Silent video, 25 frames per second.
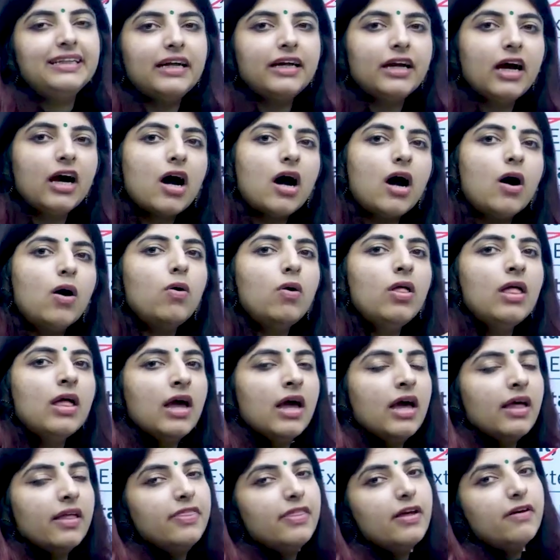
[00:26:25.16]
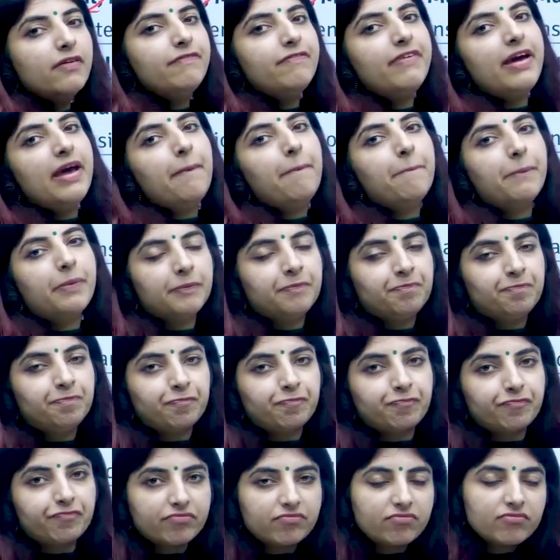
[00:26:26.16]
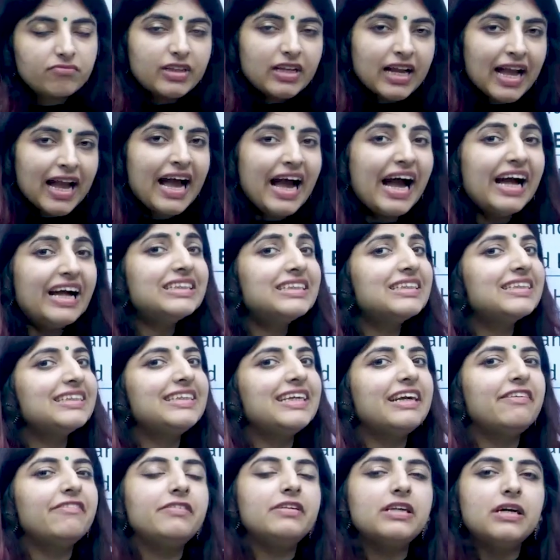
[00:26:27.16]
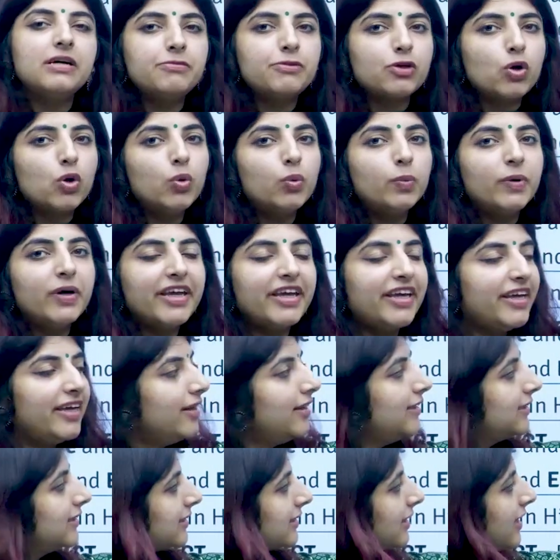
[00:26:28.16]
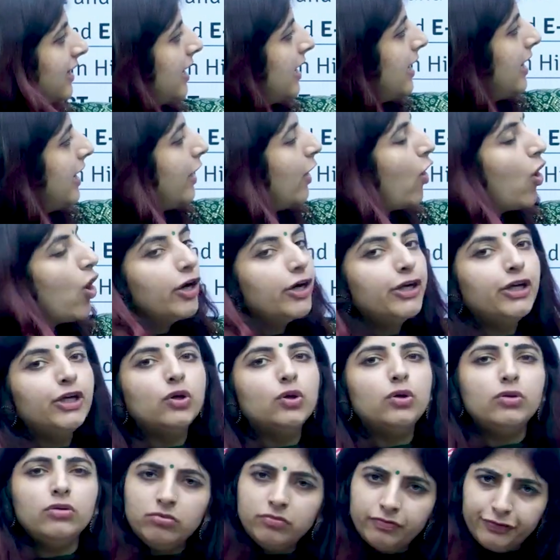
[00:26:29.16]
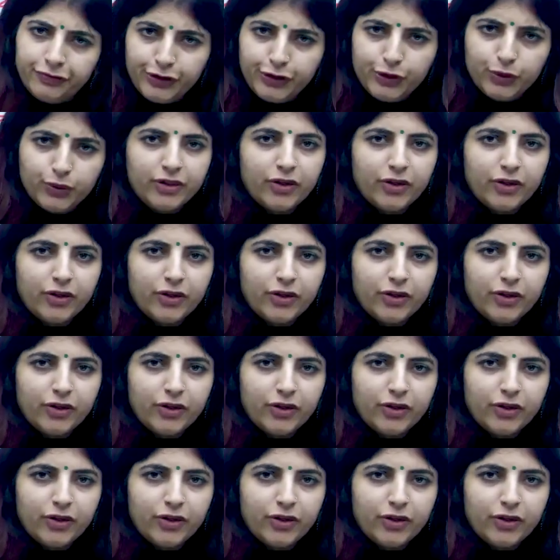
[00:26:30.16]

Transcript: that how the web has developed over years. Audio, video